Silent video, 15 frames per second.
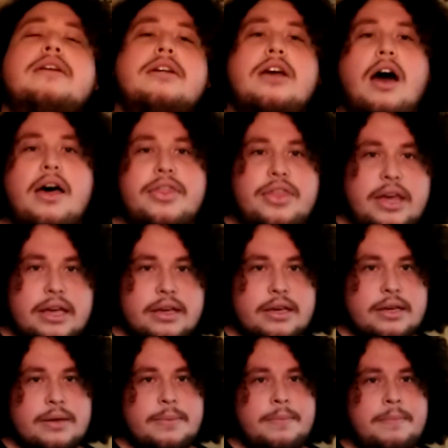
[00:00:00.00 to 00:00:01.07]
gothic
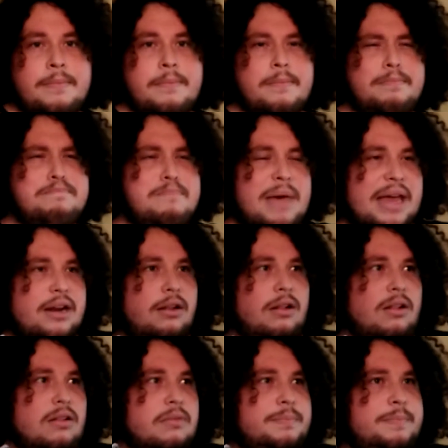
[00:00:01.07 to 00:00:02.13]

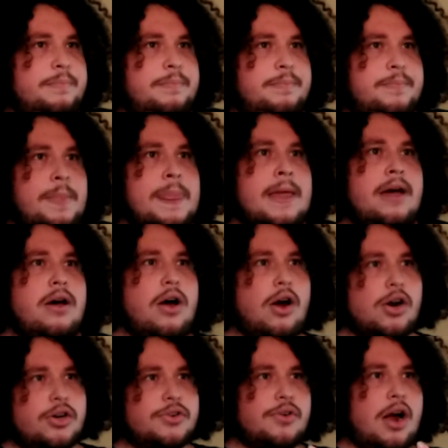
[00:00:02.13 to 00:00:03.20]
metal
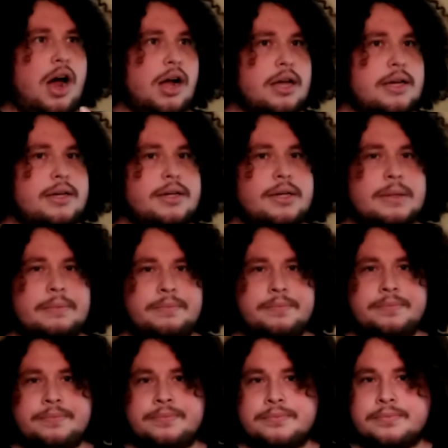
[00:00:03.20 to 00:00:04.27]
hard rock,
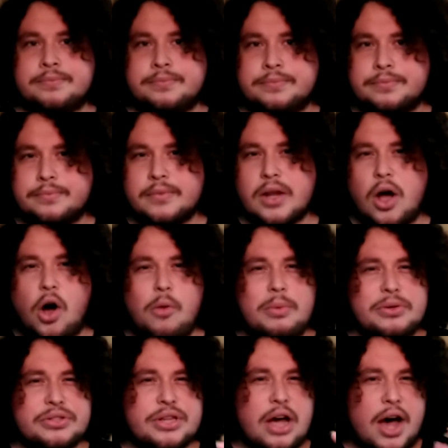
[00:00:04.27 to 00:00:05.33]

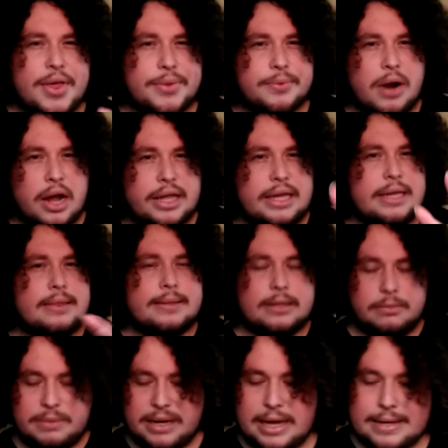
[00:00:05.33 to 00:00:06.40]
almost goth rocky a
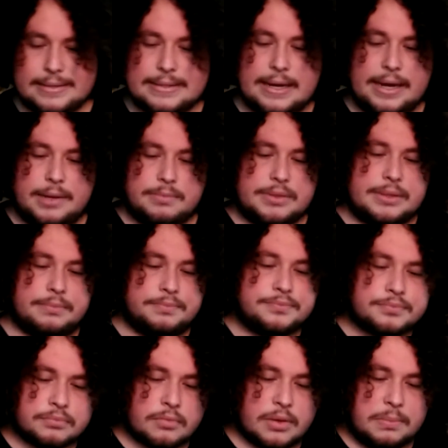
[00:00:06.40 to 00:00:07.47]
little bit at times
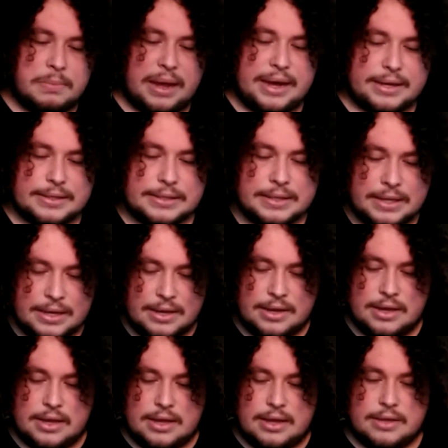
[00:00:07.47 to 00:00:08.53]
band.
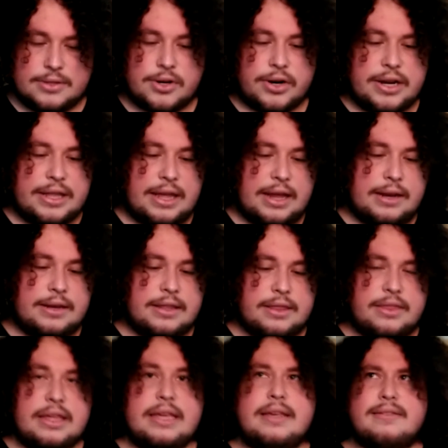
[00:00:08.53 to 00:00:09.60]
Started in
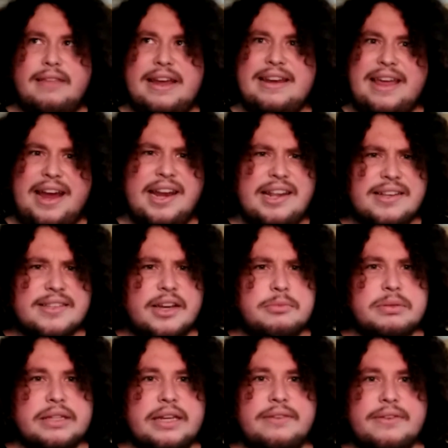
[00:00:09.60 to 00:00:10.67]
the late 80s, I
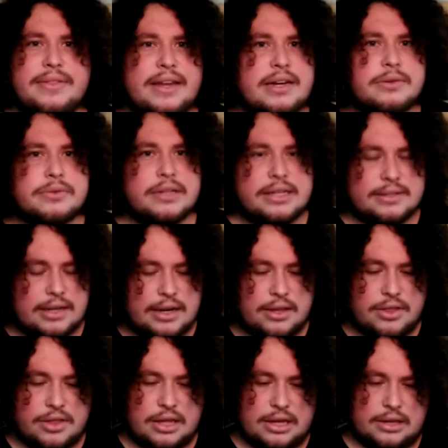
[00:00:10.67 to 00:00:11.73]
believe, and they didn't release
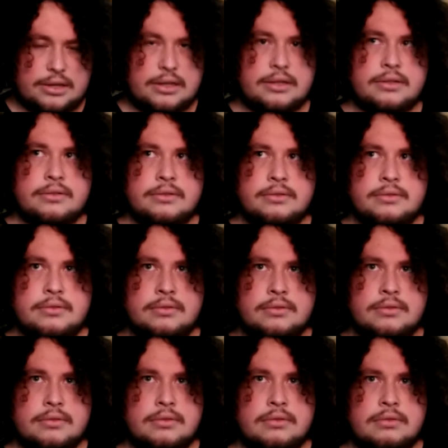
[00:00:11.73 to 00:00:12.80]
anything
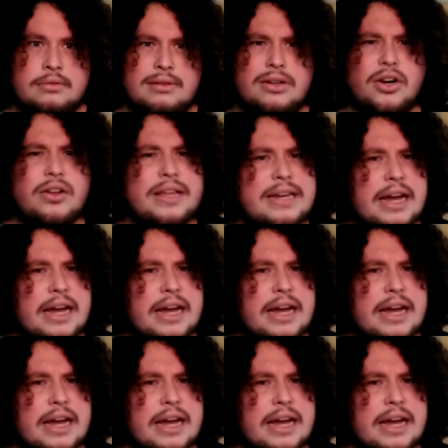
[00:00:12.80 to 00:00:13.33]
early